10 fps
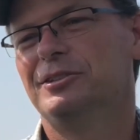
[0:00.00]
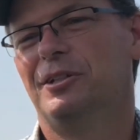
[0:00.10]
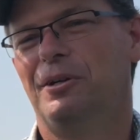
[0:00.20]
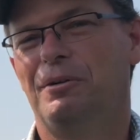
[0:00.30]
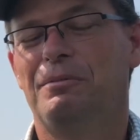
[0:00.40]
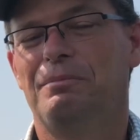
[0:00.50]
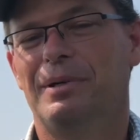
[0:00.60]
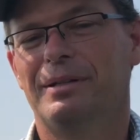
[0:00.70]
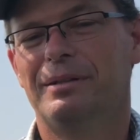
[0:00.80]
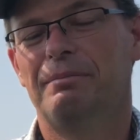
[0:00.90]
So,
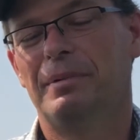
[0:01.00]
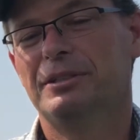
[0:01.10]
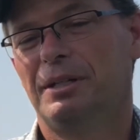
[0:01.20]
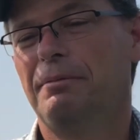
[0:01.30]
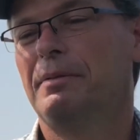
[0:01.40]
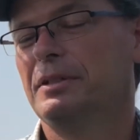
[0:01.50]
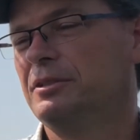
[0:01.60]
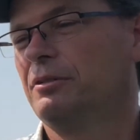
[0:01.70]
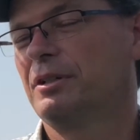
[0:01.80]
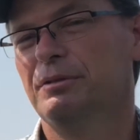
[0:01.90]
but some of it
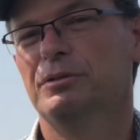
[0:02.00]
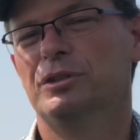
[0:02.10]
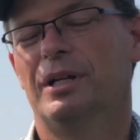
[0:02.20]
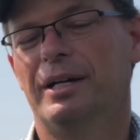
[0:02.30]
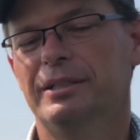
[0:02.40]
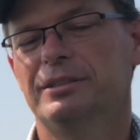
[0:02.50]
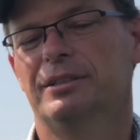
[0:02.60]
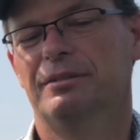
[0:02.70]
still comes nice.